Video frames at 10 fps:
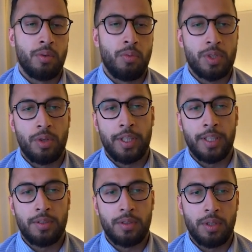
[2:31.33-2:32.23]
We saw
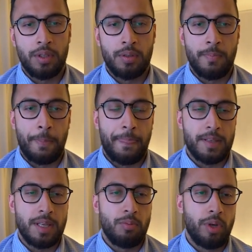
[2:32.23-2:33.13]
that
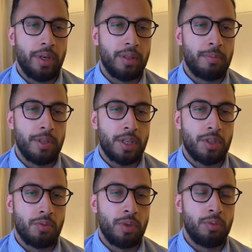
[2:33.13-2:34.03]
somewhere in the
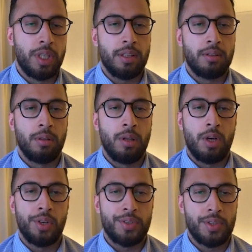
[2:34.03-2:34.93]
production, when we get the
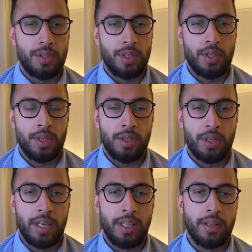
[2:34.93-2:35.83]
logs
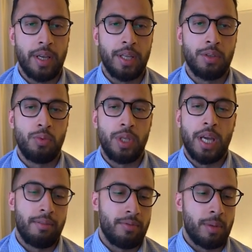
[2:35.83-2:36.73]
and in the end we
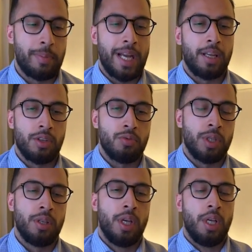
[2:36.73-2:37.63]
have a package with